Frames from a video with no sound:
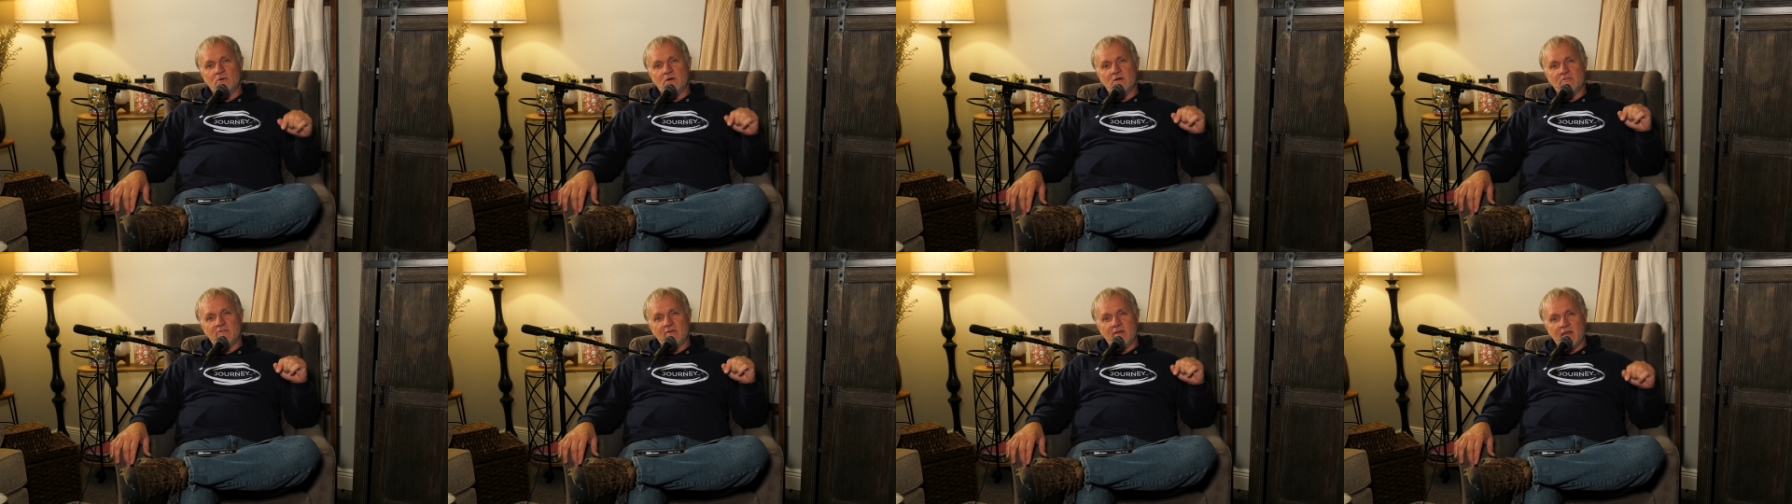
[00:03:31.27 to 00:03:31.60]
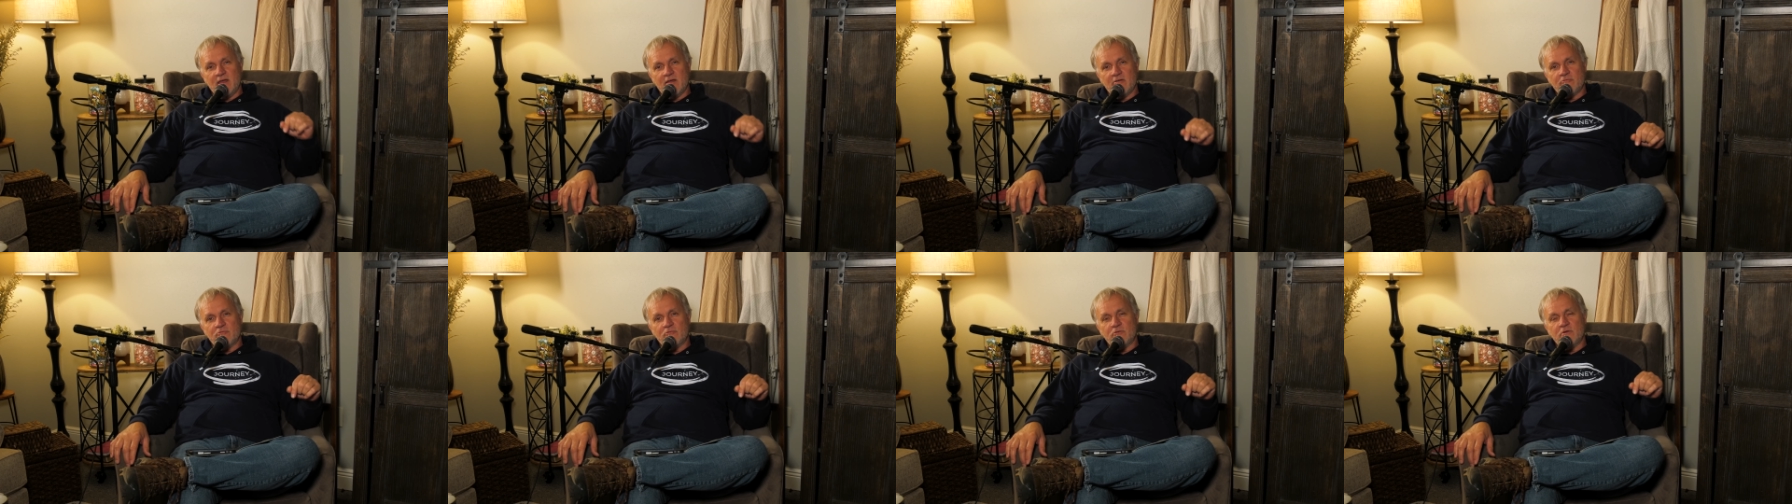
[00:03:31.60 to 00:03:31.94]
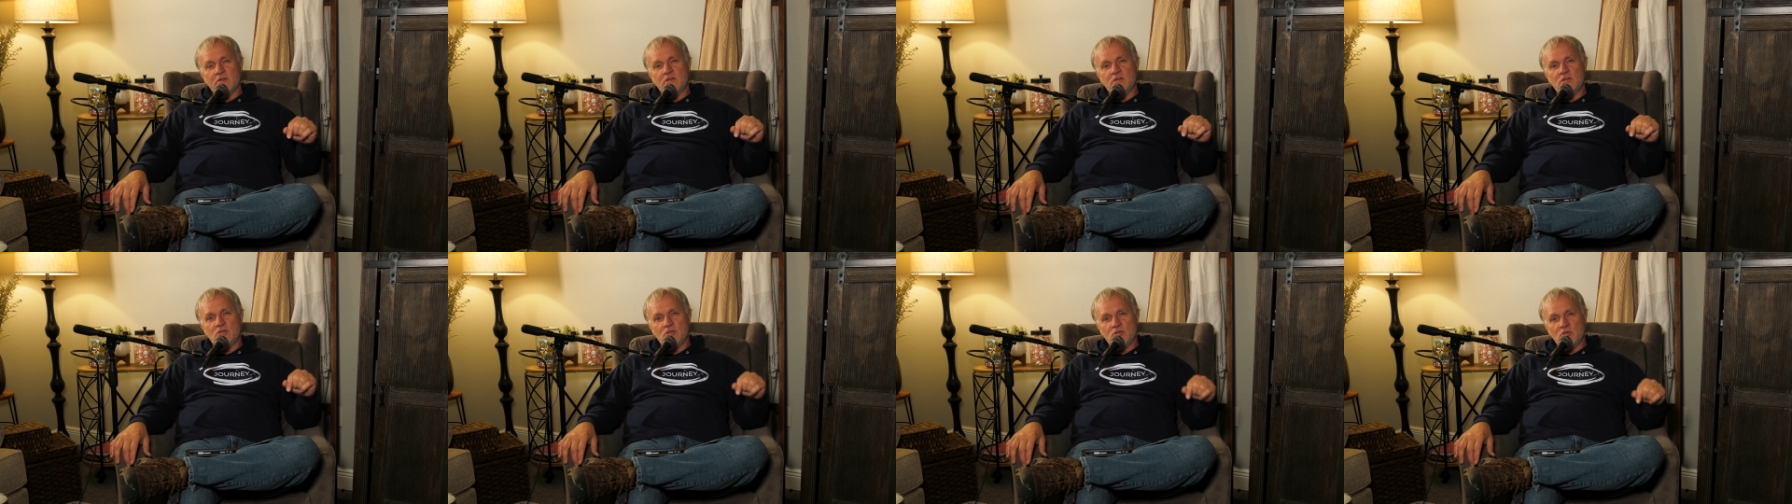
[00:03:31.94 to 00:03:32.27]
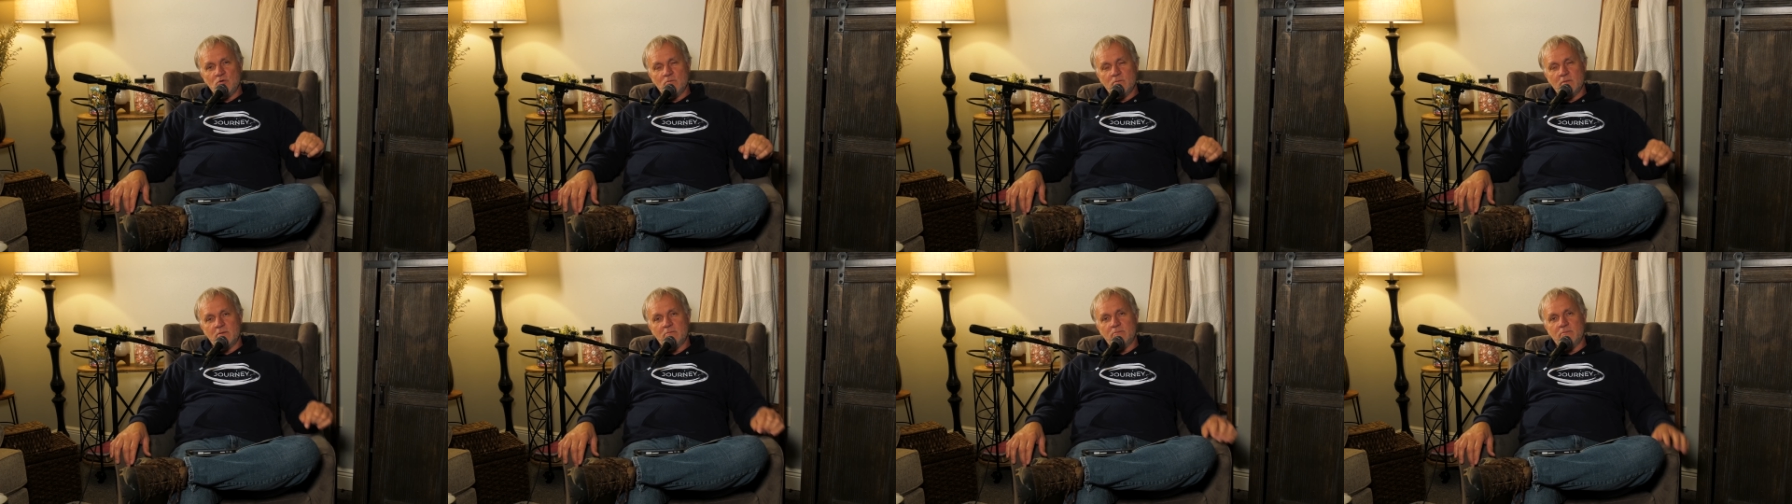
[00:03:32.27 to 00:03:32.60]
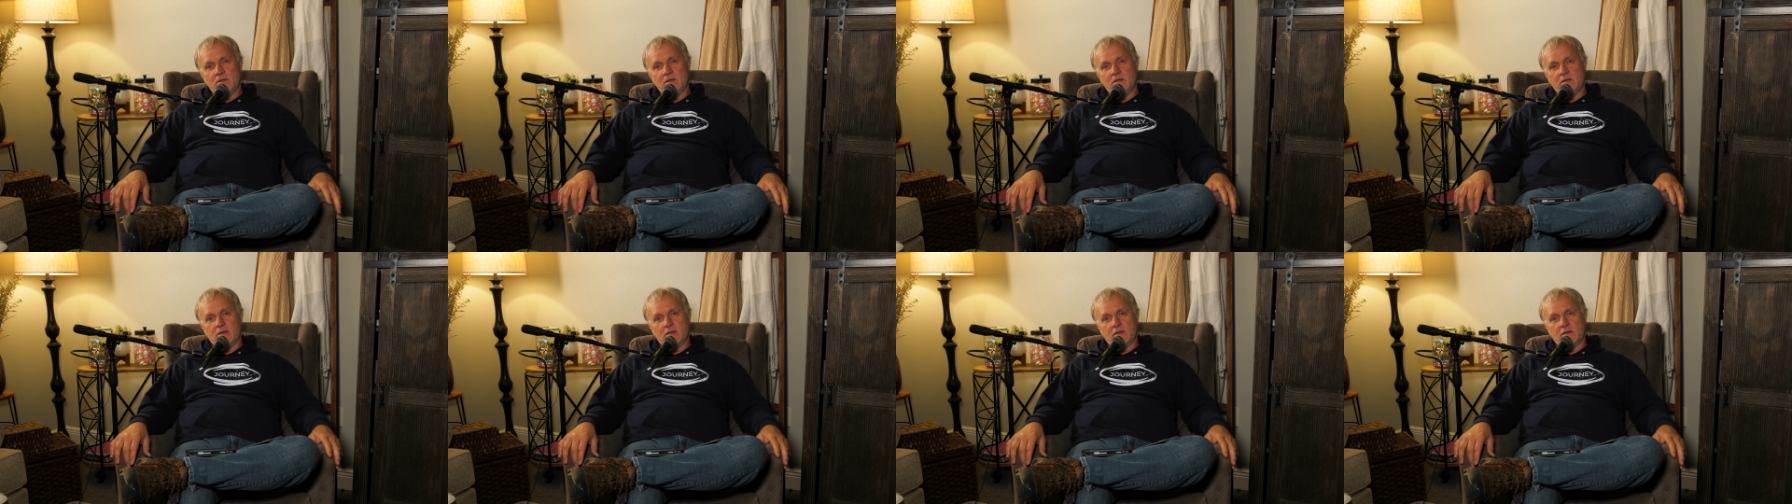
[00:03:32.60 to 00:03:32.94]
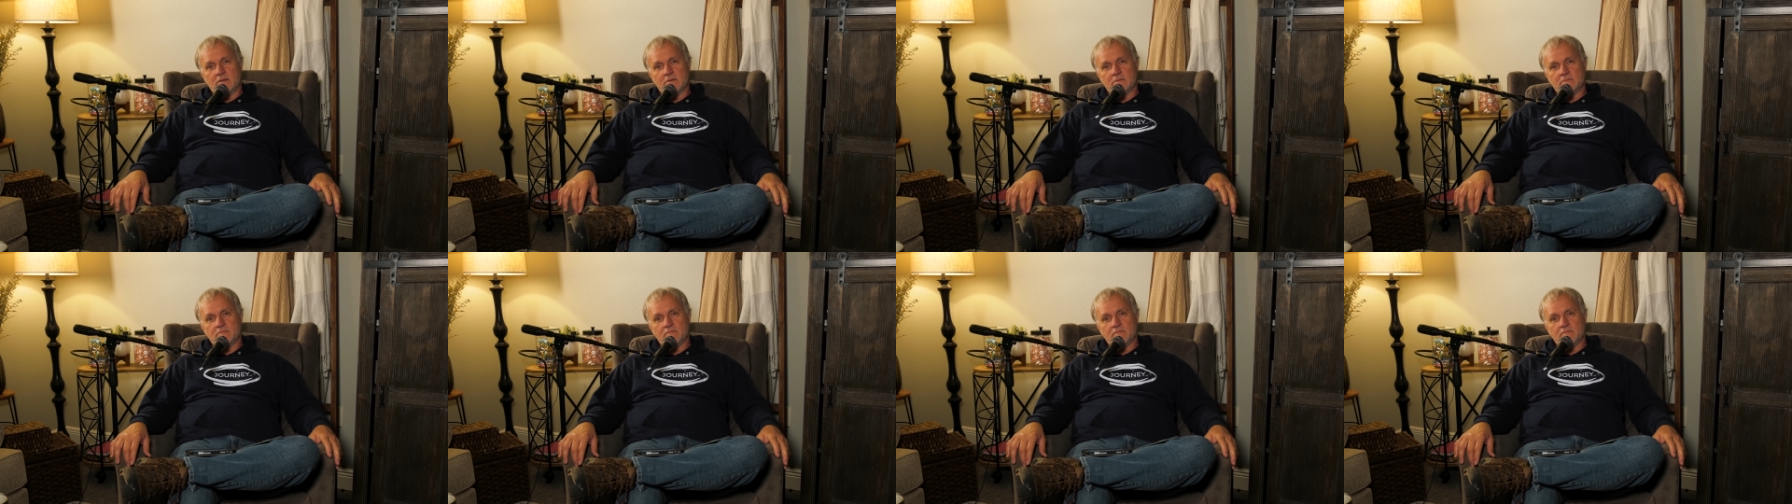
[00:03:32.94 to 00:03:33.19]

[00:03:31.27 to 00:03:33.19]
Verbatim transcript: of every human being